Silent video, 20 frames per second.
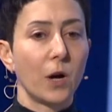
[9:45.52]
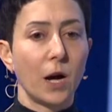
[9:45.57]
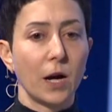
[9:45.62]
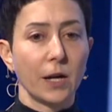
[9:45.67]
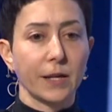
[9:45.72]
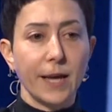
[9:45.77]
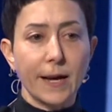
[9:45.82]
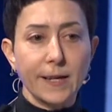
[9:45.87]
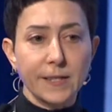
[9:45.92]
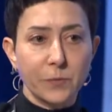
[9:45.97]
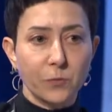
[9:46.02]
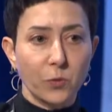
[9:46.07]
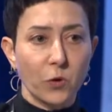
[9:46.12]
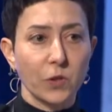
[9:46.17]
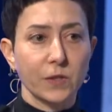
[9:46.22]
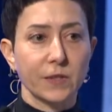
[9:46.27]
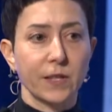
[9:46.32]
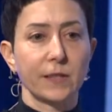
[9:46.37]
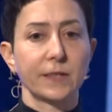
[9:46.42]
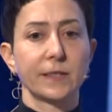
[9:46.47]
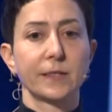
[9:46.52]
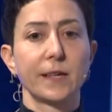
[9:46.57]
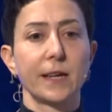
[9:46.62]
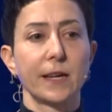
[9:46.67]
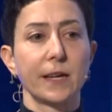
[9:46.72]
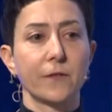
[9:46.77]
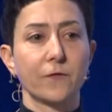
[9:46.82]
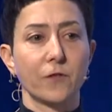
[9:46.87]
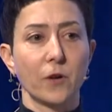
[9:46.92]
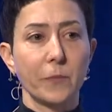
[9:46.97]
gas
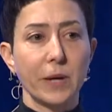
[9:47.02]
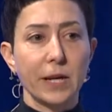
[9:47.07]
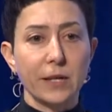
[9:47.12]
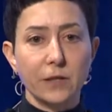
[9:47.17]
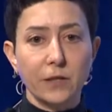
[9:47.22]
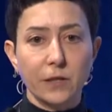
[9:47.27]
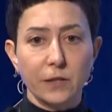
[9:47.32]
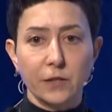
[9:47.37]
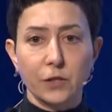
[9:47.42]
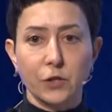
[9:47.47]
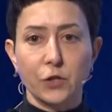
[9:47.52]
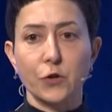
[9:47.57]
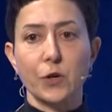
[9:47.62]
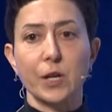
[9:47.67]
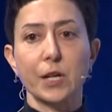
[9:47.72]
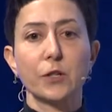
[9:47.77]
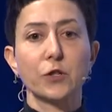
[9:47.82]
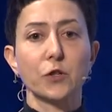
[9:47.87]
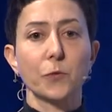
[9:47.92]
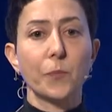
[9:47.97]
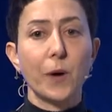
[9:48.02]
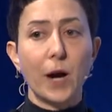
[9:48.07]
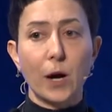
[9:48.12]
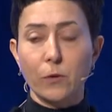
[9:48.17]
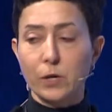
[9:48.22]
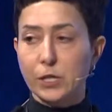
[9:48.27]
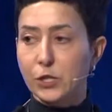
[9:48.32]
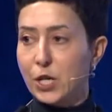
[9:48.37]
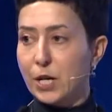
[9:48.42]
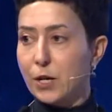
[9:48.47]
processing, from industry to
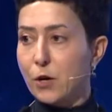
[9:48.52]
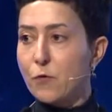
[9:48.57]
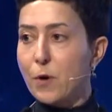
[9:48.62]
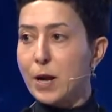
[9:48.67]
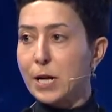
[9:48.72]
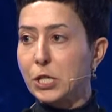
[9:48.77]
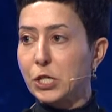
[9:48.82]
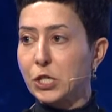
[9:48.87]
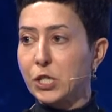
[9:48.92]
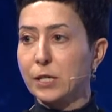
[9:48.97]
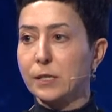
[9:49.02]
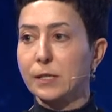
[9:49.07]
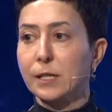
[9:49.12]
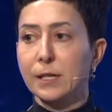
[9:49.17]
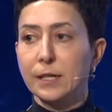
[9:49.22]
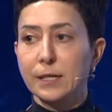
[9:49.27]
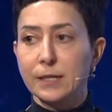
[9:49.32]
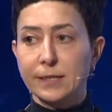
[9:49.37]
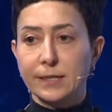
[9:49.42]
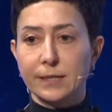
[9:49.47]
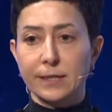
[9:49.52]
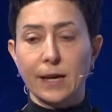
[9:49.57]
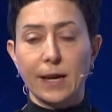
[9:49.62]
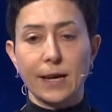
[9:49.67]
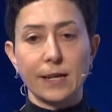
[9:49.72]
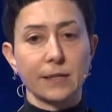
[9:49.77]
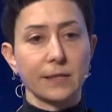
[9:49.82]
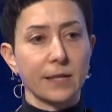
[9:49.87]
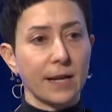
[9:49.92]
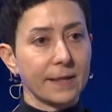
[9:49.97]
power generation,
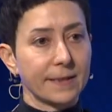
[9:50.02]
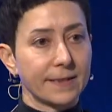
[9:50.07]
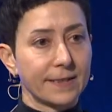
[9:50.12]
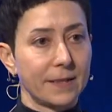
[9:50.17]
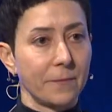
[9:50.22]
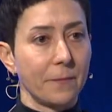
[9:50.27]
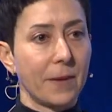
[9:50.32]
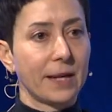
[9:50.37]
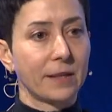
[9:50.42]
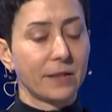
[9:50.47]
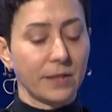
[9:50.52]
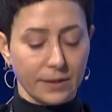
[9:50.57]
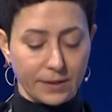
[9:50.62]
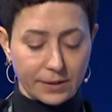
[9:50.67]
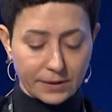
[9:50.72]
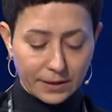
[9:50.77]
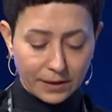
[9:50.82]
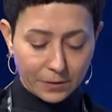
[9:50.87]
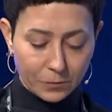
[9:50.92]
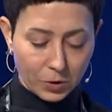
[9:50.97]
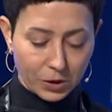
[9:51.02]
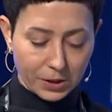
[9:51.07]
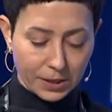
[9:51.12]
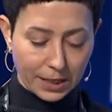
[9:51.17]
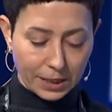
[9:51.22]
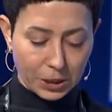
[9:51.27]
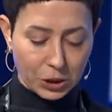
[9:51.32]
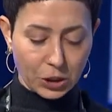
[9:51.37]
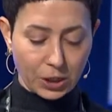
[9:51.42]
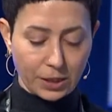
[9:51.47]
and cement and steel
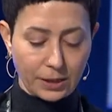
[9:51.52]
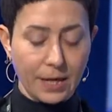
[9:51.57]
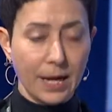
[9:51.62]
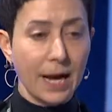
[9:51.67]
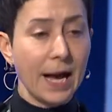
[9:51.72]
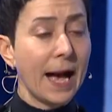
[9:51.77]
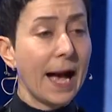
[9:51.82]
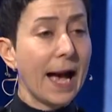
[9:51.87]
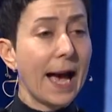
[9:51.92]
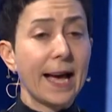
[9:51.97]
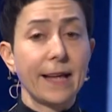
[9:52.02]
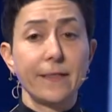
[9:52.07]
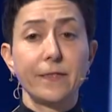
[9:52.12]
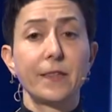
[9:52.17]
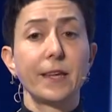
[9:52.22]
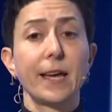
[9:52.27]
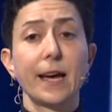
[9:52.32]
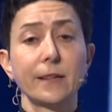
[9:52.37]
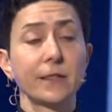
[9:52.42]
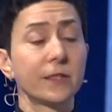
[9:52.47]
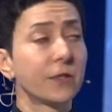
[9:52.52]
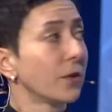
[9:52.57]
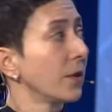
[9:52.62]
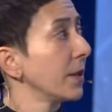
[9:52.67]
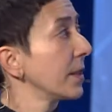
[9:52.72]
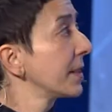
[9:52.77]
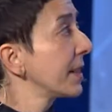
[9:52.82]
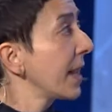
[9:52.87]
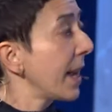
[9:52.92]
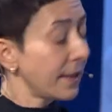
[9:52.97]
production. And the answer
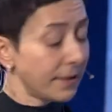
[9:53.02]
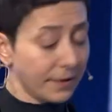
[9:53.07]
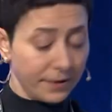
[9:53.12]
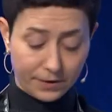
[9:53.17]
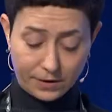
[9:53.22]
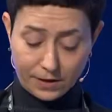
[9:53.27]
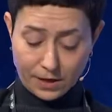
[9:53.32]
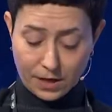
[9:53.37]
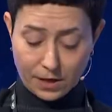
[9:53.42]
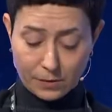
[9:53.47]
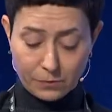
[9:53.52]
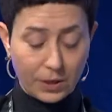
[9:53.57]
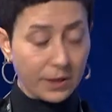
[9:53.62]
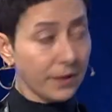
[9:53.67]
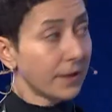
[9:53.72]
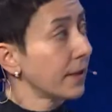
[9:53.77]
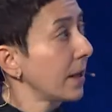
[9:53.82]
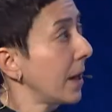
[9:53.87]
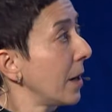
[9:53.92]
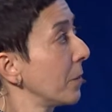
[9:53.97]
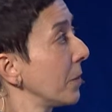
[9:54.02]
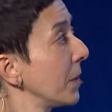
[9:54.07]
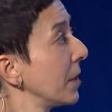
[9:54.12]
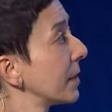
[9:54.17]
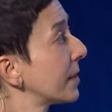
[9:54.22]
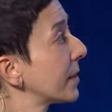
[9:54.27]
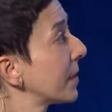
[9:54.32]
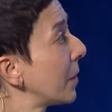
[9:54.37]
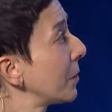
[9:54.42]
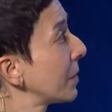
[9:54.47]
is yes, in
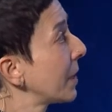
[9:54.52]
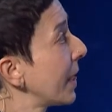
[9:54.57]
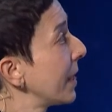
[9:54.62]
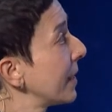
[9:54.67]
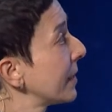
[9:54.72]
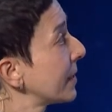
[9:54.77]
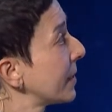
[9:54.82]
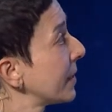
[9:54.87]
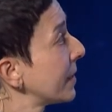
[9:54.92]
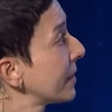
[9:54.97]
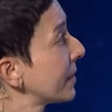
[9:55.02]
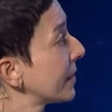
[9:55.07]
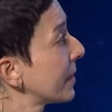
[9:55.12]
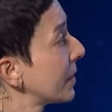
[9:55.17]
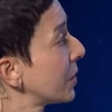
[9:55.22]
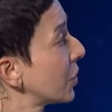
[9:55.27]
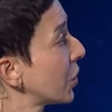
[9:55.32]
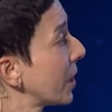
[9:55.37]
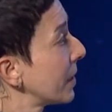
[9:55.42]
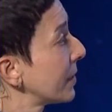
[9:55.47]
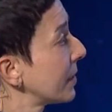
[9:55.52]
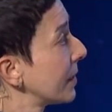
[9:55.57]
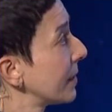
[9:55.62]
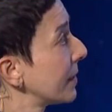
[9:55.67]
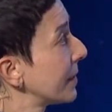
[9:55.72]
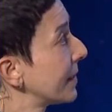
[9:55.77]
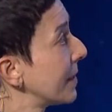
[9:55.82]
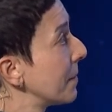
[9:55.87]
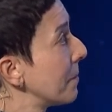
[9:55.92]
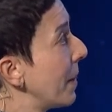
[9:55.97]
some cases, such as in
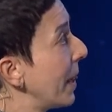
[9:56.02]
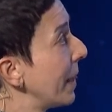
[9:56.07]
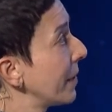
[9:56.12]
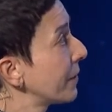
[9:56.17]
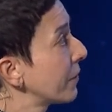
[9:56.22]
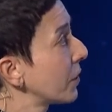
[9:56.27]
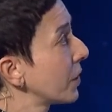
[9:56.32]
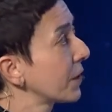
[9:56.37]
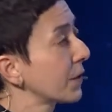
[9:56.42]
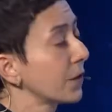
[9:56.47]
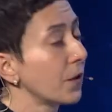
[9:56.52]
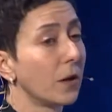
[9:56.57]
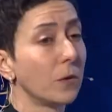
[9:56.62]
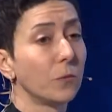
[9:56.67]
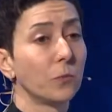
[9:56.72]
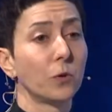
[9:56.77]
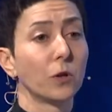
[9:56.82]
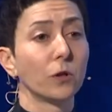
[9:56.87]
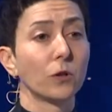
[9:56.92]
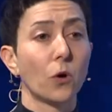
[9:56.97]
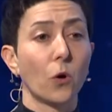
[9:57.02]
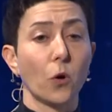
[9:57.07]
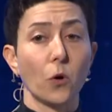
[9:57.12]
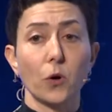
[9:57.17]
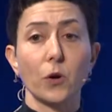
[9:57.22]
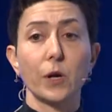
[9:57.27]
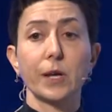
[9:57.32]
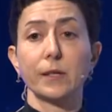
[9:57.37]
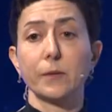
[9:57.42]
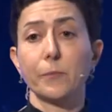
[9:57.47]
cement, for example,
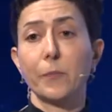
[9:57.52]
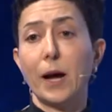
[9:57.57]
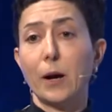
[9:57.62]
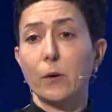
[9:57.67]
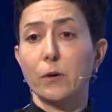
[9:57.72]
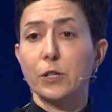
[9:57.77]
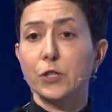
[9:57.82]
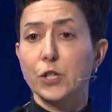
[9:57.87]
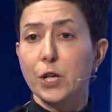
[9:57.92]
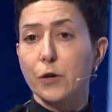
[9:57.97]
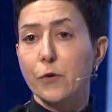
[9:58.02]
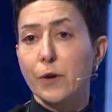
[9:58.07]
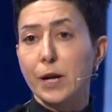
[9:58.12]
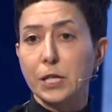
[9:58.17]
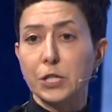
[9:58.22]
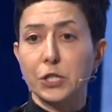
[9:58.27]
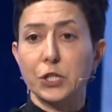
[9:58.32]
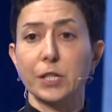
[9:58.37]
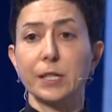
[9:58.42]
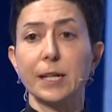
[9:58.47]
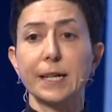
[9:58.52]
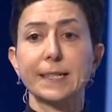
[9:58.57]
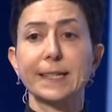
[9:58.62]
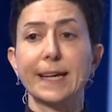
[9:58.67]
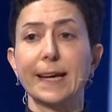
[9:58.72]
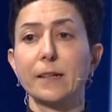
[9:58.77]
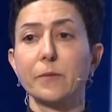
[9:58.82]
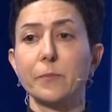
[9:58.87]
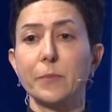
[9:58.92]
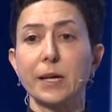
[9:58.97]
or in power generation, it
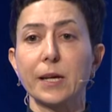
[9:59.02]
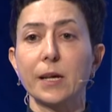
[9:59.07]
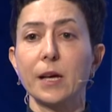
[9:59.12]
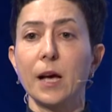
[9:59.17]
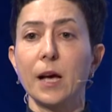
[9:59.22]
can be,